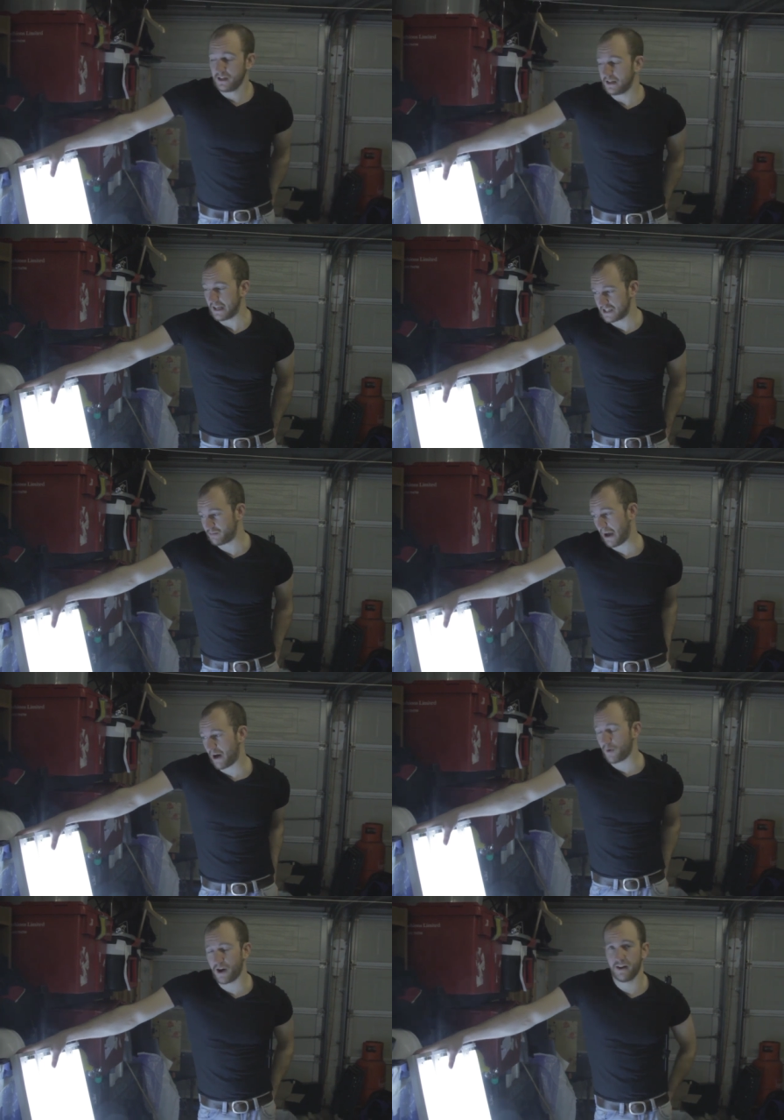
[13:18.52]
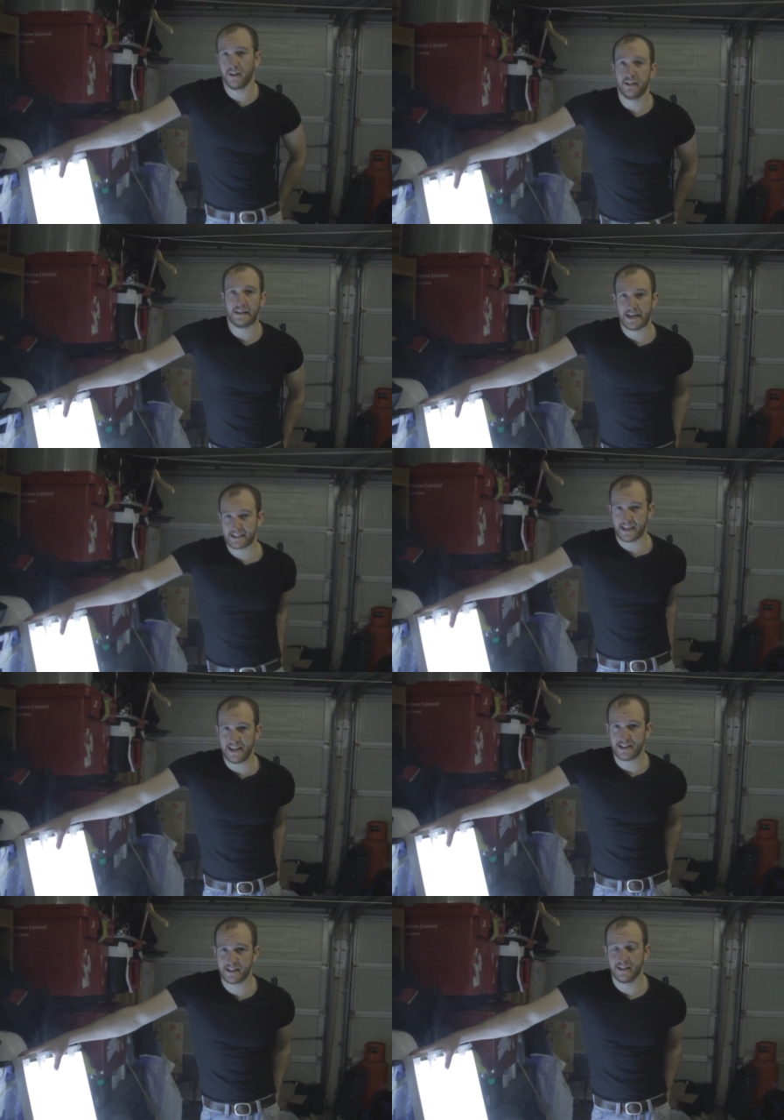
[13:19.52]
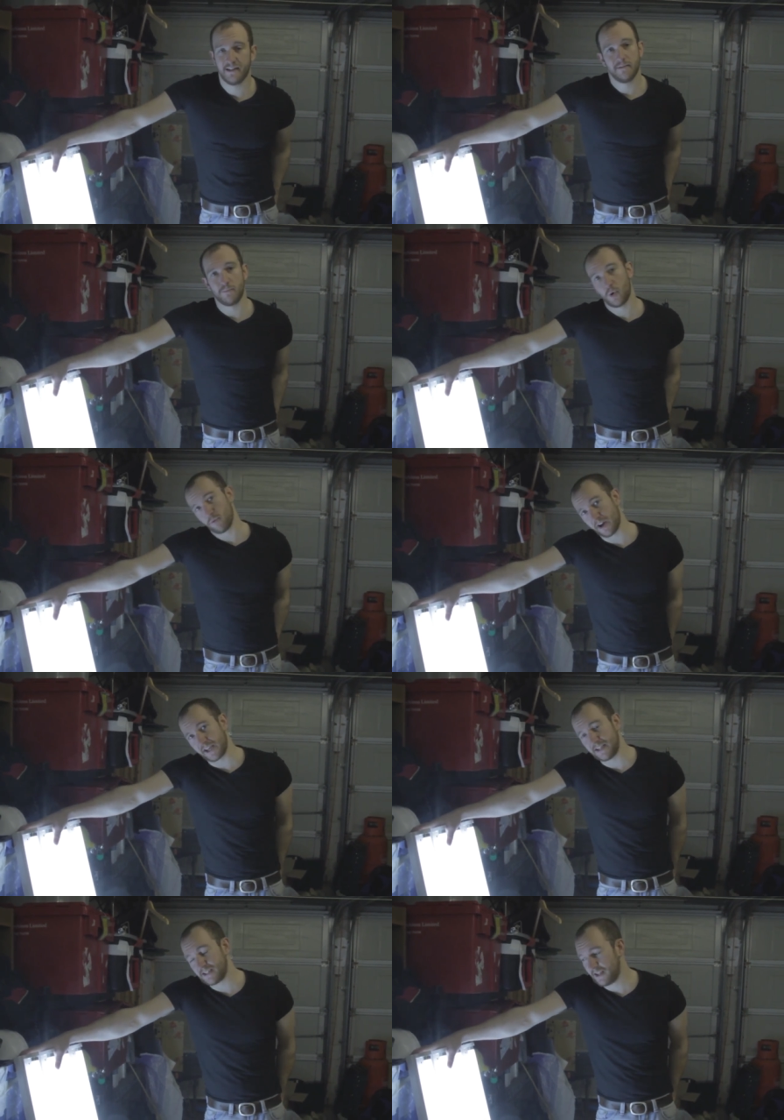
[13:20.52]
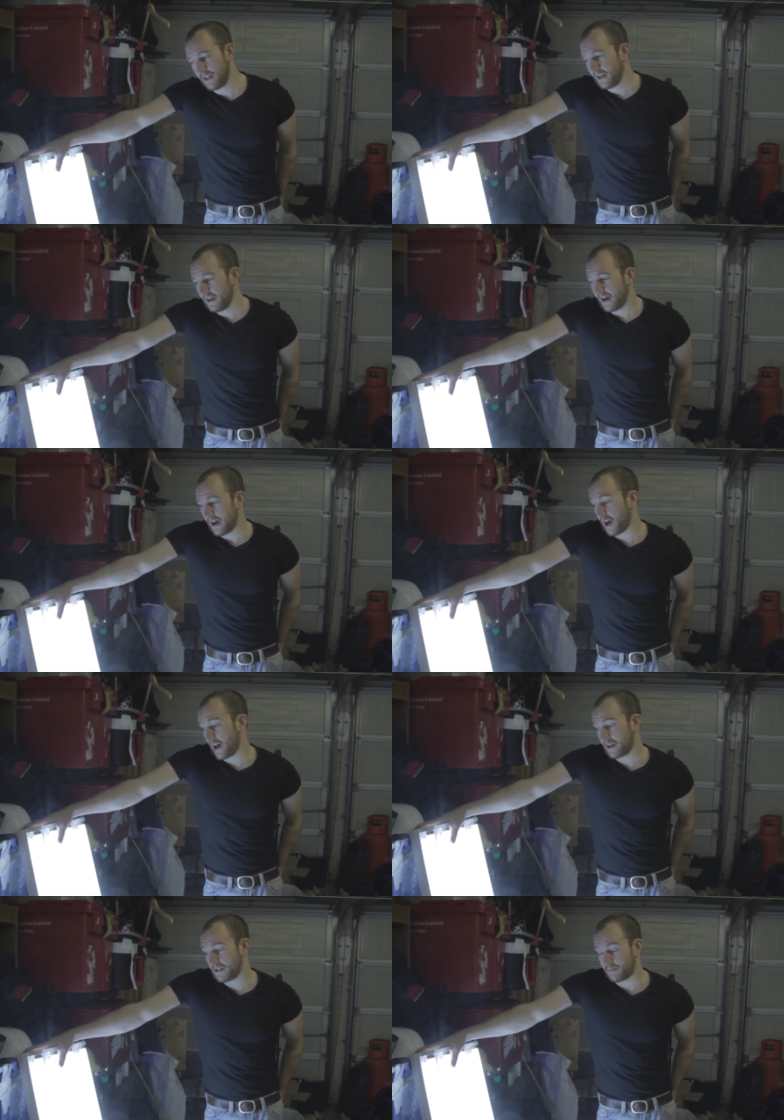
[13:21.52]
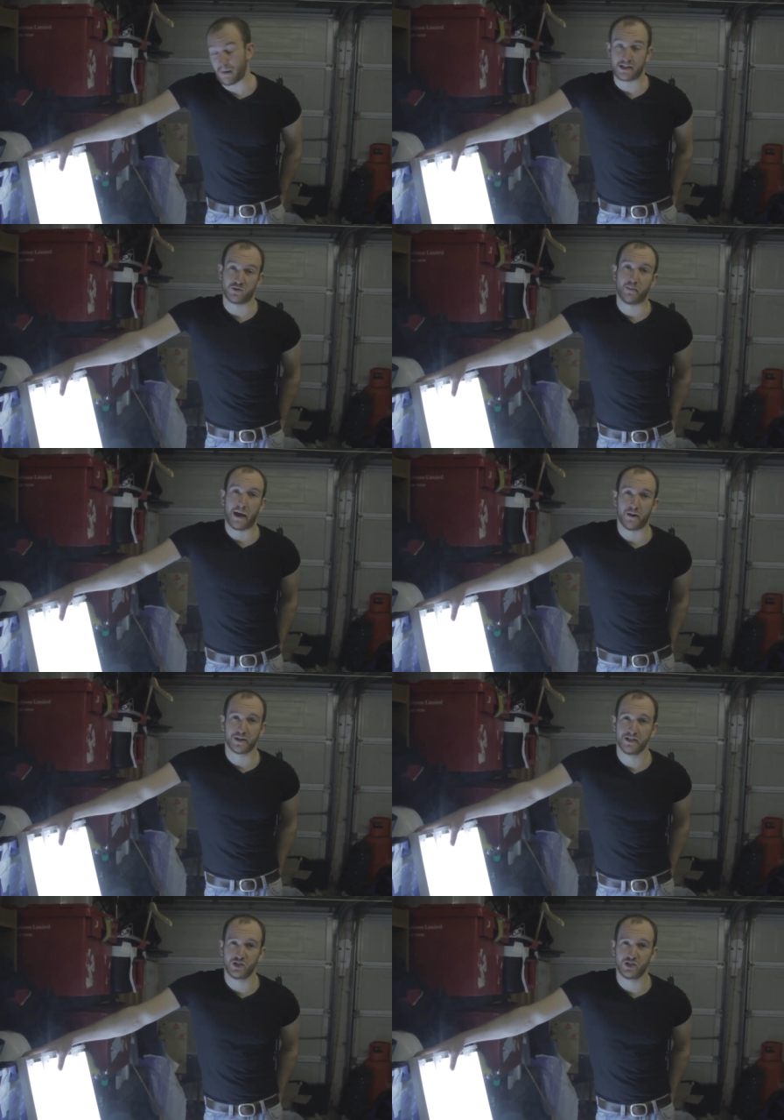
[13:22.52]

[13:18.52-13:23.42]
less power, less heat, more rugged and battery powered.